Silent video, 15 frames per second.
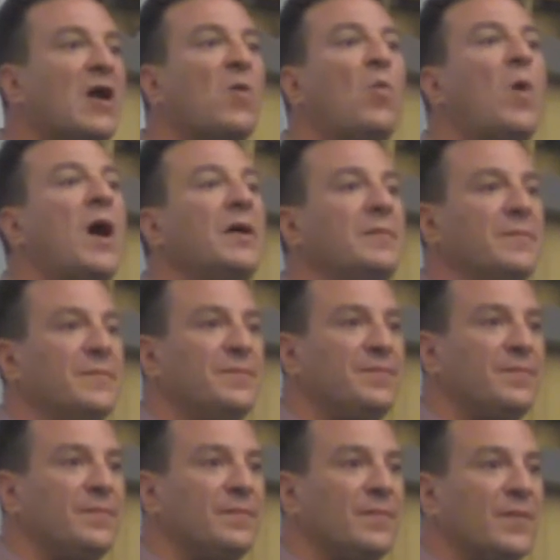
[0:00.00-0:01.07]
what.
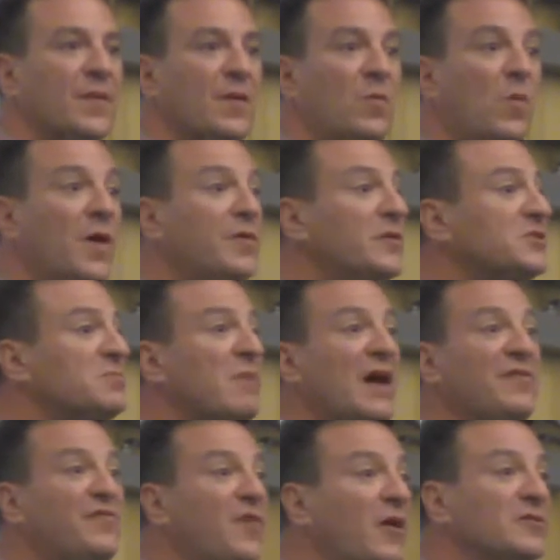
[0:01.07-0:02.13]
Whether it's my
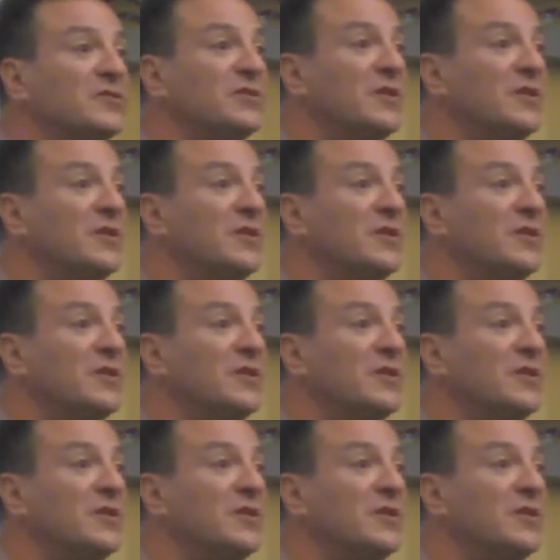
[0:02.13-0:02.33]
fault